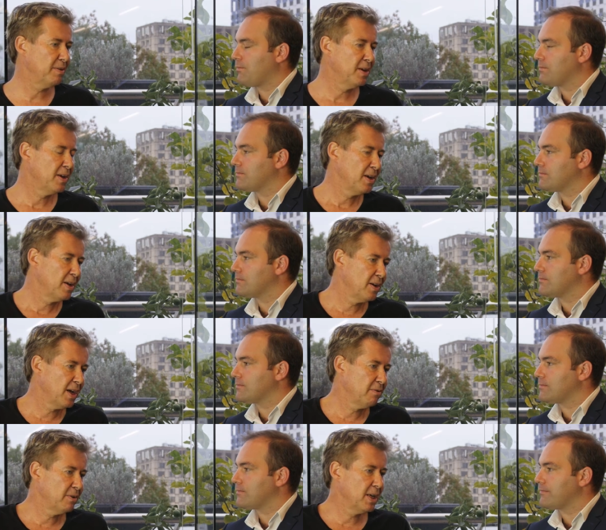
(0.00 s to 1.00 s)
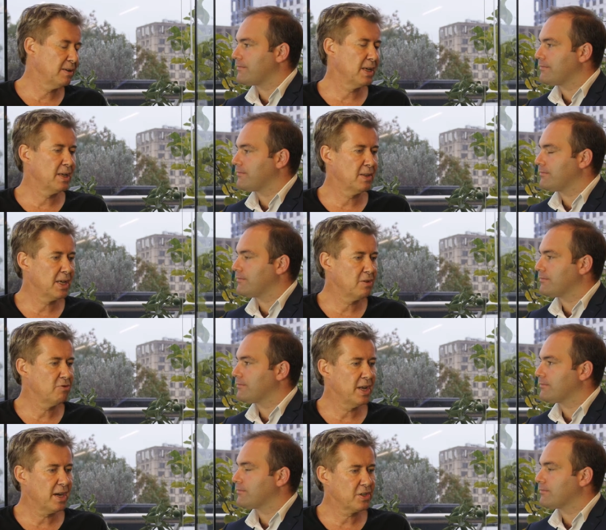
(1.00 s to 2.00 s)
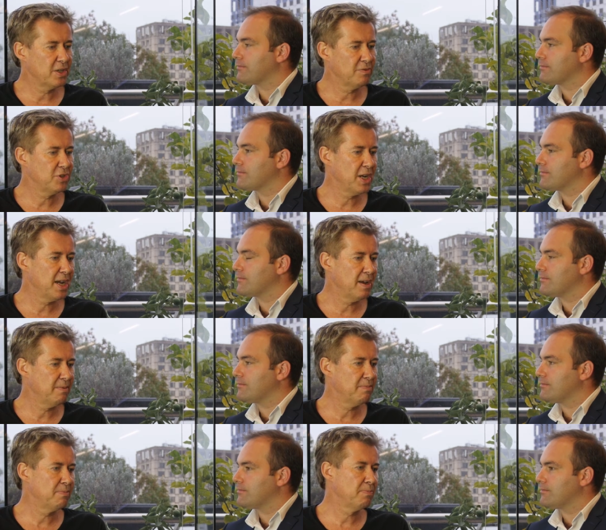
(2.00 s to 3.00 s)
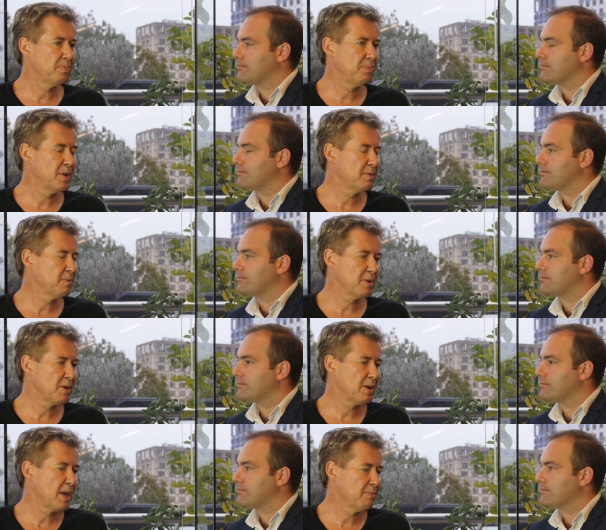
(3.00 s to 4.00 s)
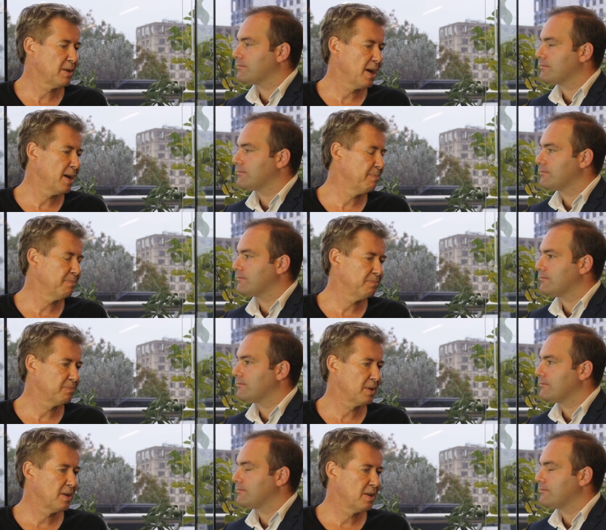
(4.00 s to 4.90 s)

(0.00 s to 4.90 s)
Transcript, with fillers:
Speaker 1: in, you know, the introduction of share um,